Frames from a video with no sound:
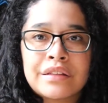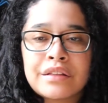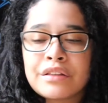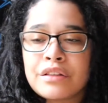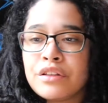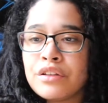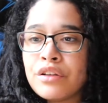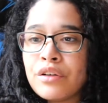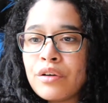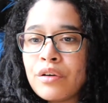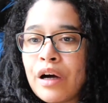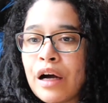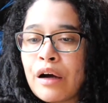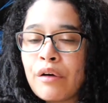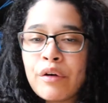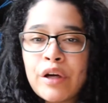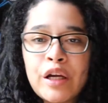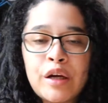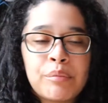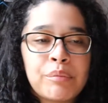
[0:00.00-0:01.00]

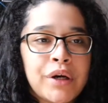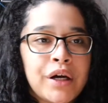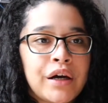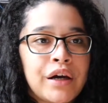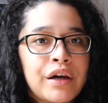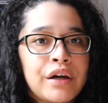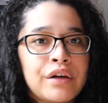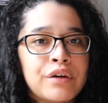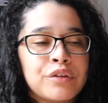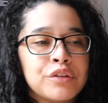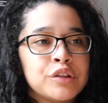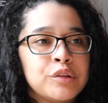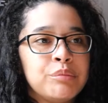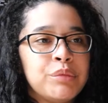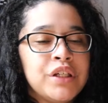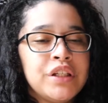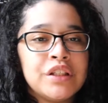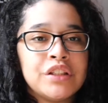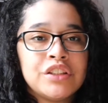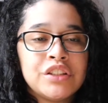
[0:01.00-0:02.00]
how am I, or to
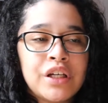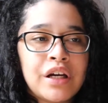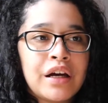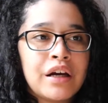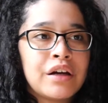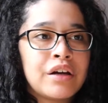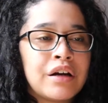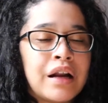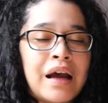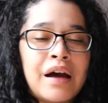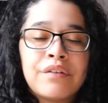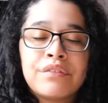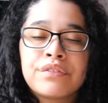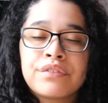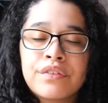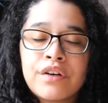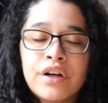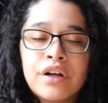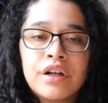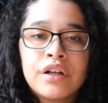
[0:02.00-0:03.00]
be in the chat and have
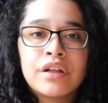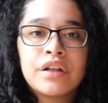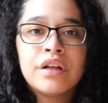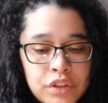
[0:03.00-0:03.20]
fun.